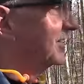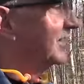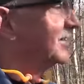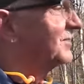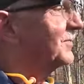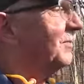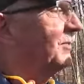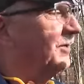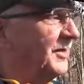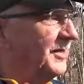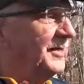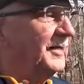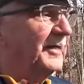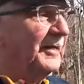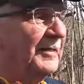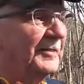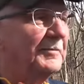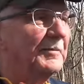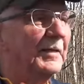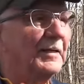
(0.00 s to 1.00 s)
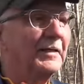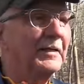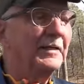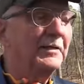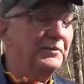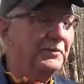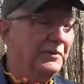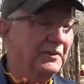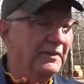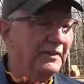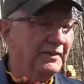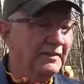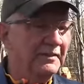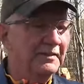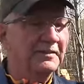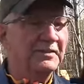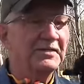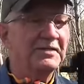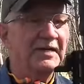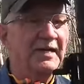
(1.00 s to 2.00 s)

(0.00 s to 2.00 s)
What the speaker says: that's pretty neat. It really is.